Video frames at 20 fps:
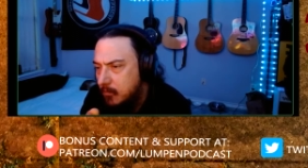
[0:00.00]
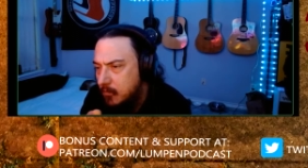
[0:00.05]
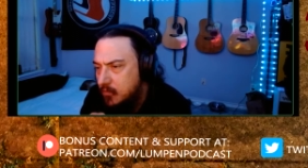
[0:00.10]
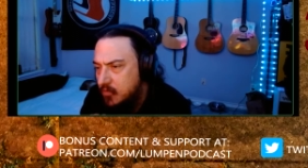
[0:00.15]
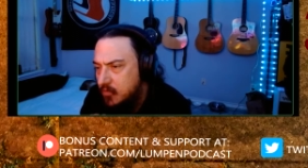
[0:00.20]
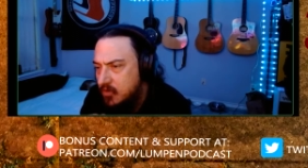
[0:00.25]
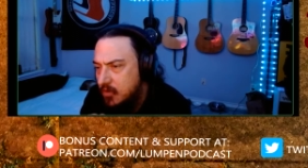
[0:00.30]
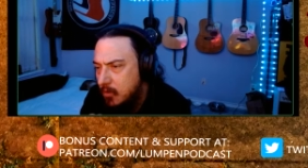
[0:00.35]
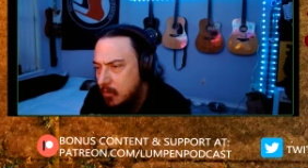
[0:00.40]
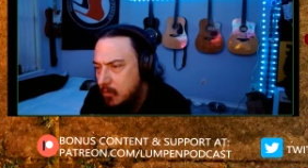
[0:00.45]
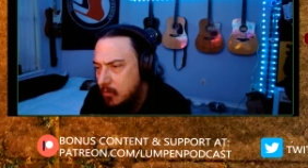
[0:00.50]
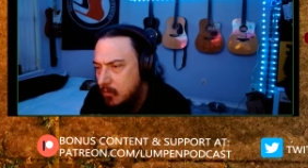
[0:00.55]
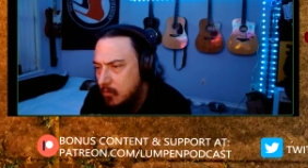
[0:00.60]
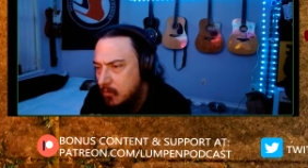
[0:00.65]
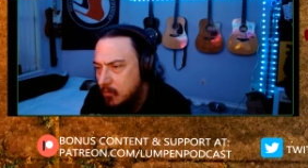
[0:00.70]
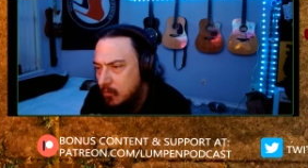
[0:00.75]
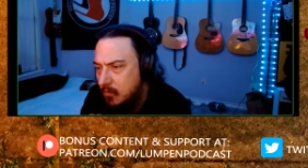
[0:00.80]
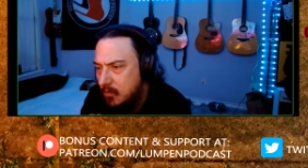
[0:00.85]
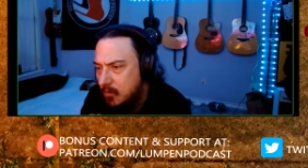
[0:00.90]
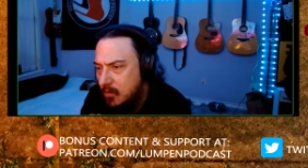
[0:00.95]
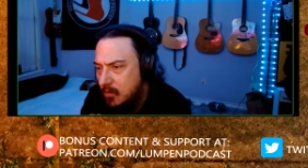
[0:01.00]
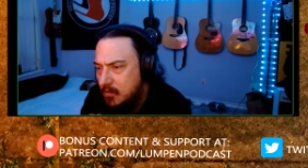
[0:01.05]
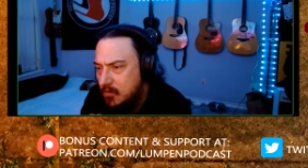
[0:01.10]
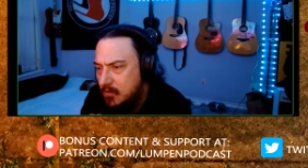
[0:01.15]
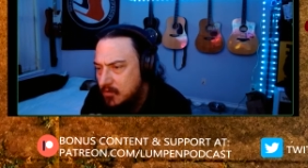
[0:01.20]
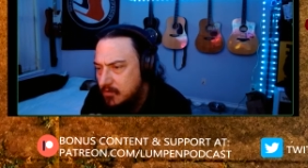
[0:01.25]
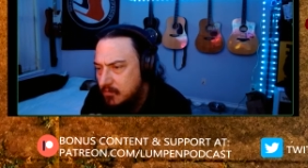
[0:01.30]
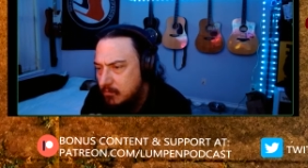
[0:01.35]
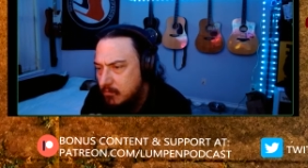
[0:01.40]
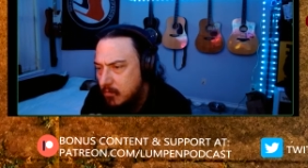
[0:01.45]
So
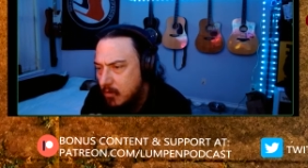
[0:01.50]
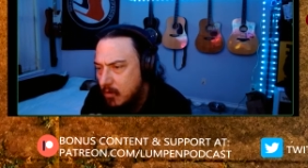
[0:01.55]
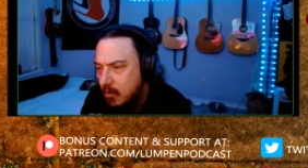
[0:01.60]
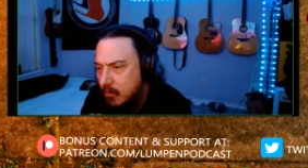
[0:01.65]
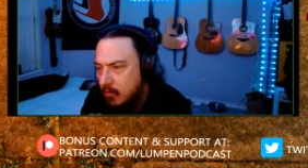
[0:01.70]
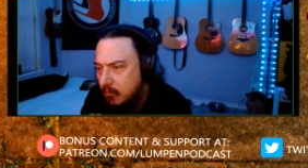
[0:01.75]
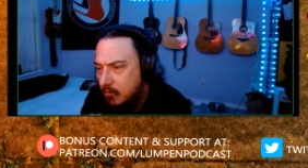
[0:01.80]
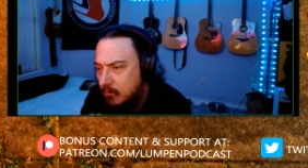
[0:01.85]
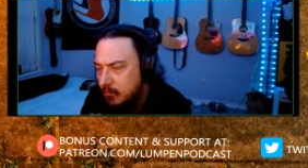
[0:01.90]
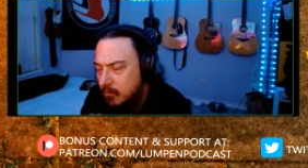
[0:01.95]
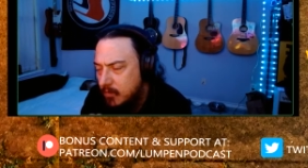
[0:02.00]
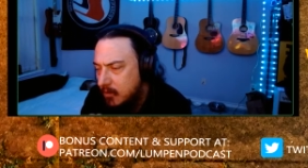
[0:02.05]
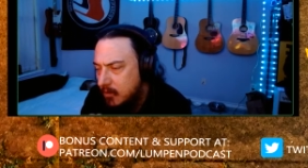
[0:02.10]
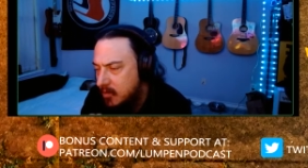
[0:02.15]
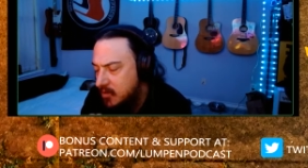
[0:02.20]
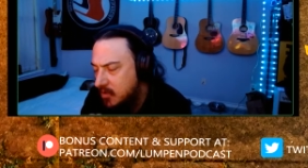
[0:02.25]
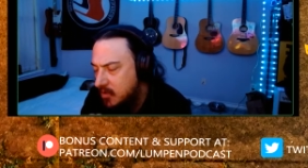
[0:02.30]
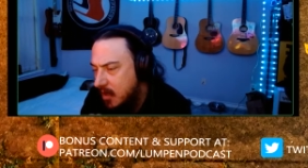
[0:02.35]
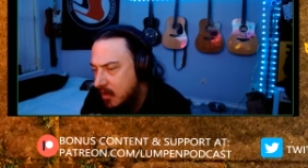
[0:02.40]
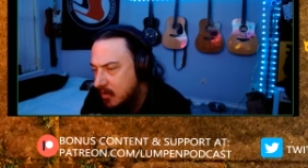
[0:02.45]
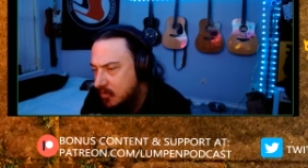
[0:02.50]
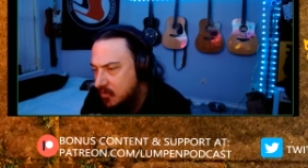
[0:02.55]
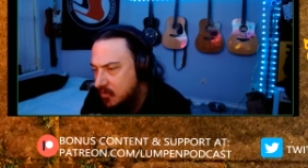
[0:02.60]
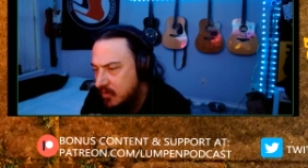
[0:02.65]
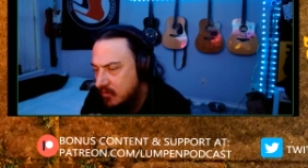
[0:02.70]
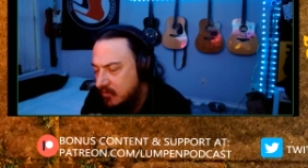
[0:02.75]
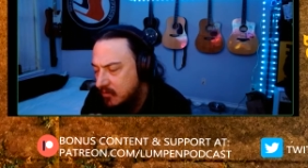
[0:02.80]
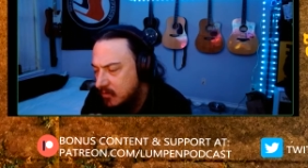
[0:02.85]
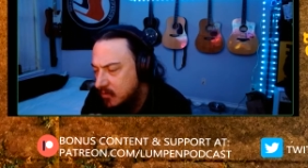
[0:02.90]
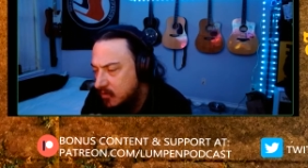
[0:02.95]
there's all the Aristotle
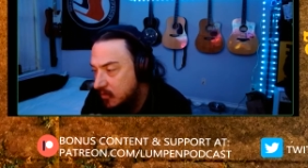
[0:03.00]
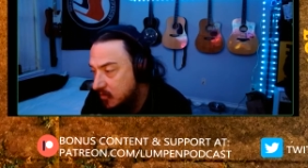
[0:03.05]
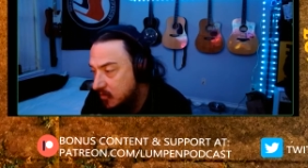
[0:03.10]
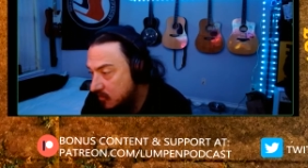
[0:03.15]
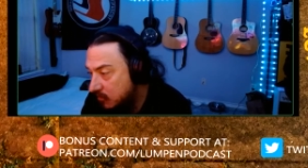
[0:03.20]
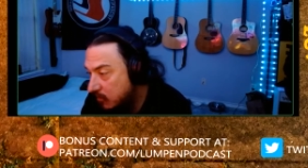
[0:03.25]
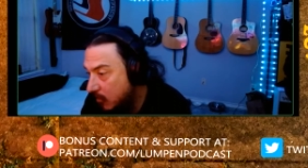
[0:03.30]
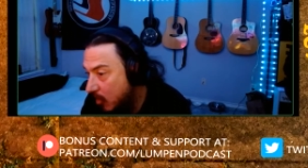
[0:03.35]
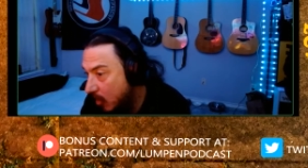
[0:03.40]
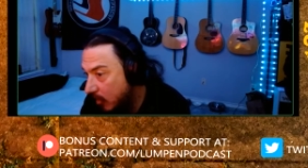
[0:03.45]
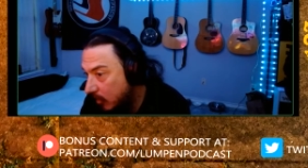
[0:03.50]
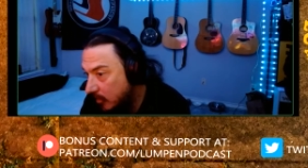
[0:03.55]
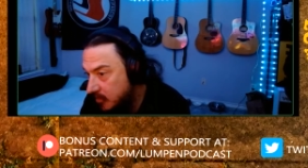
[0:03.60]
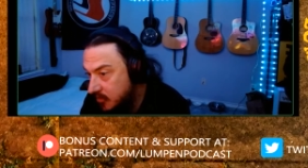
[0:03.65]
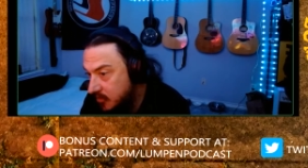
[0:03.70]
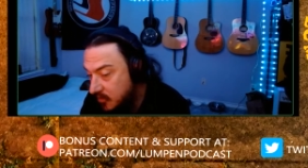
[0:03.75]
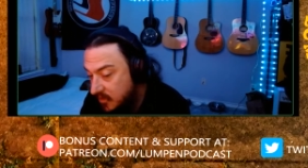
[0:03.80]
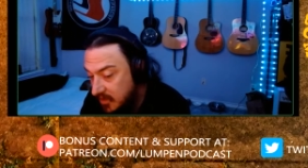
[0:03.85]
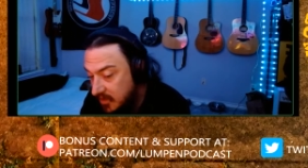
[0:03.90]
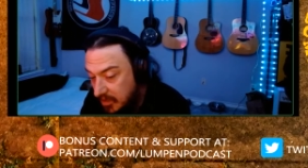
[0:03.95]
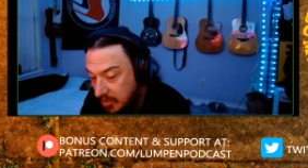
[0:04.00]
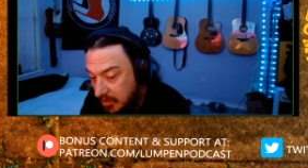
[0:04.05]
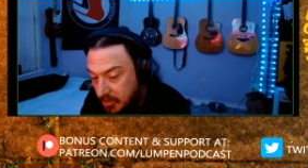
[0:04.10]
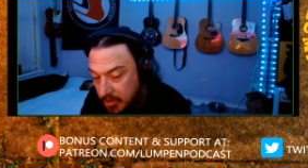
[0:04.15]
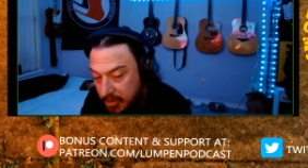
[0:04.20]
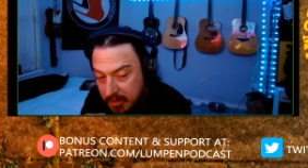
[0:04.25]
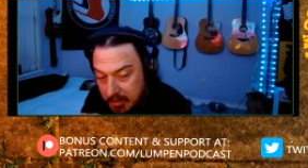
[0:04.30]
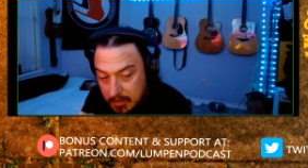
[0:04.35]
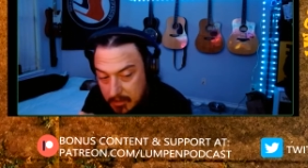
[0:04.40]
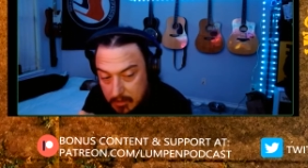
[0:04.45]
stuff in there. There's Marx, there's
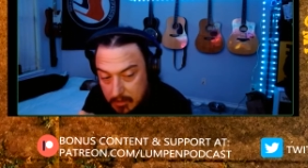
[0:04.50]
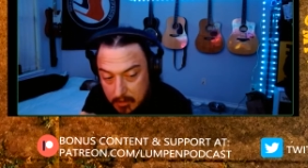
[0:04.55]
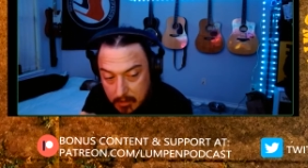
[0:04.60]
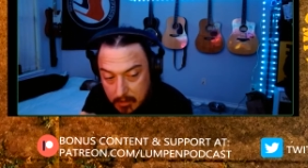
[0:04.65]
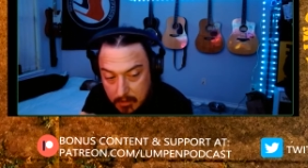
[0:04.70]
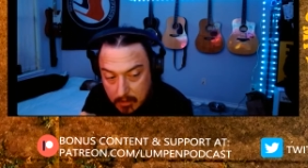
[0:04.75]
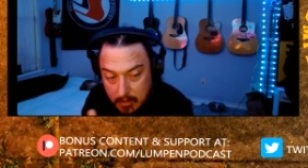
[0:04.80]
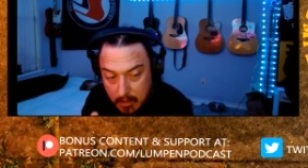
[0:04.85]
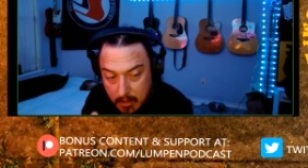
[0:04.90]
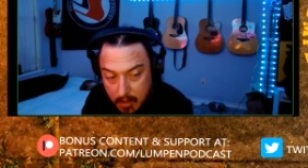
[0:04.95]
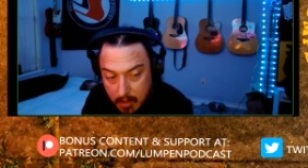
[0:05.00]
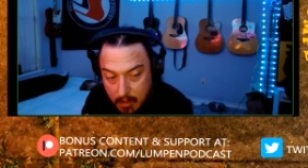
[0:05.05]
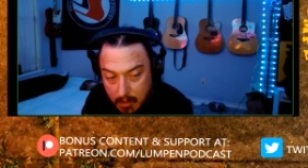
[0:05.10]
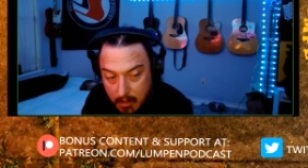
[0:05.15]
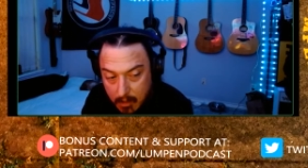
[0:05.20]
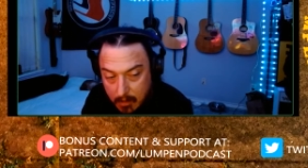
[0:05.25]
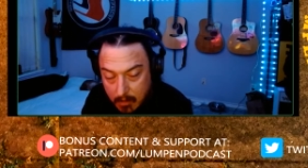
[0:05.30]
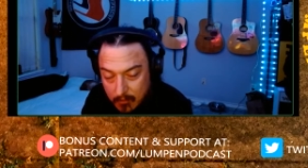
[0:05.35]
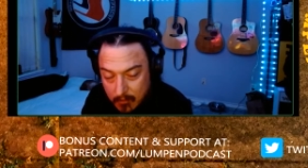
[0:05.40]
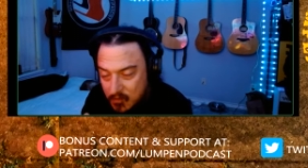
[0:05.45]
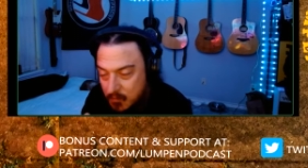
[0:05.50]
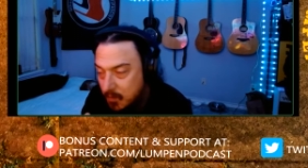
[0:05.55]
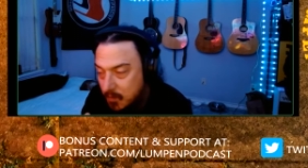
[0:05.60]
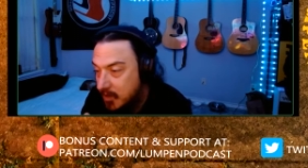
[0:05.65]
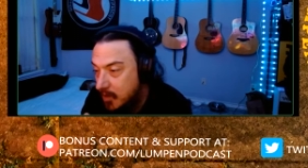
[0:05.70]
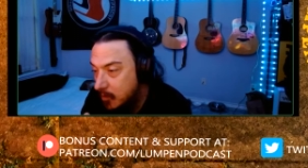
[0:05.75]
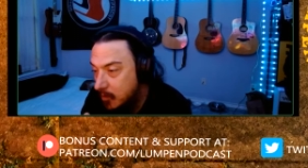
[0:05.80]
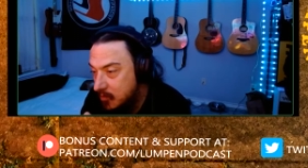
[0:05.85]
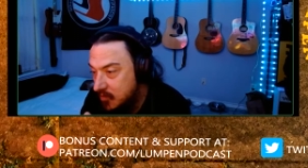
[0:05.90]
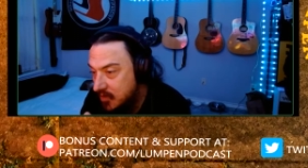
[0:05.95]
Nietzsche, there's
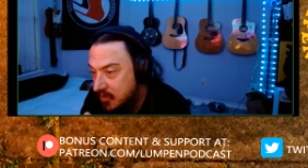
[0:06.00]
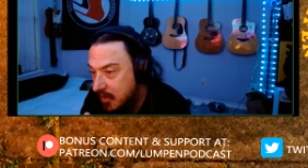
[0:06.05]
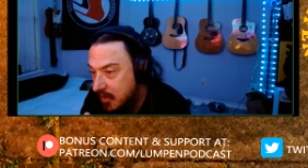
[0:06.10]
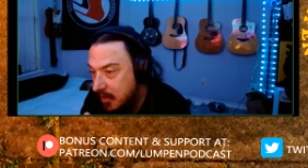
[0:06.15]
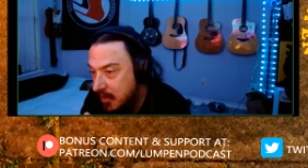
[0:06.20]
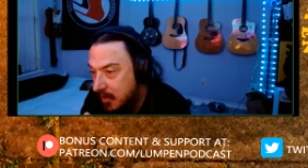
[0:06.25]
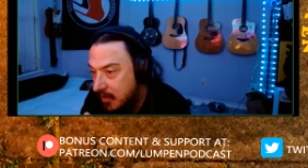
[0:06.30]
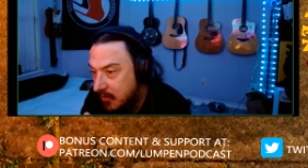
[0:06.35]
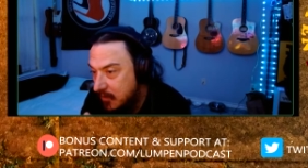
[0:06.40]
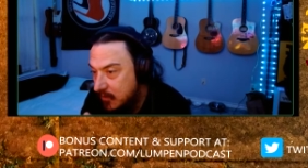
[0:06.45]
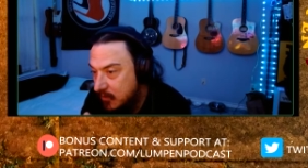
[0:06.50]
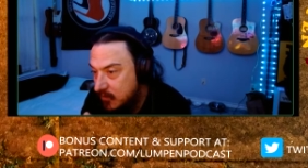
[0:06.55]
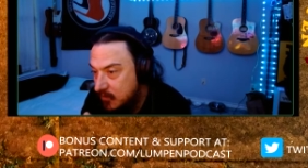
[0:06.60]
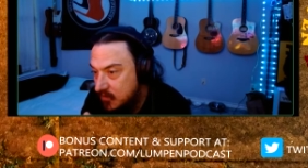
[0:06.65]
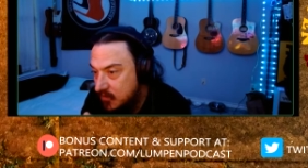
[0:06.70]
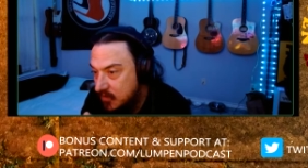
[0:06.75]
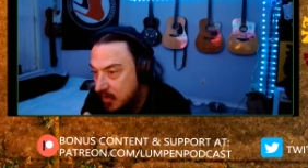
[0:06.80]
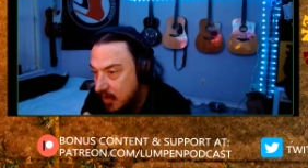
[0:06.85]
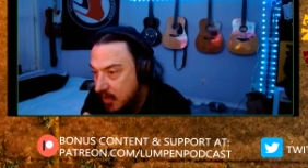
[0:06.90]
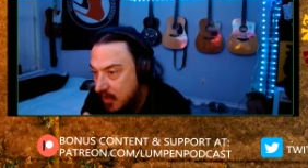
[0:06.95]
Spinoza, there's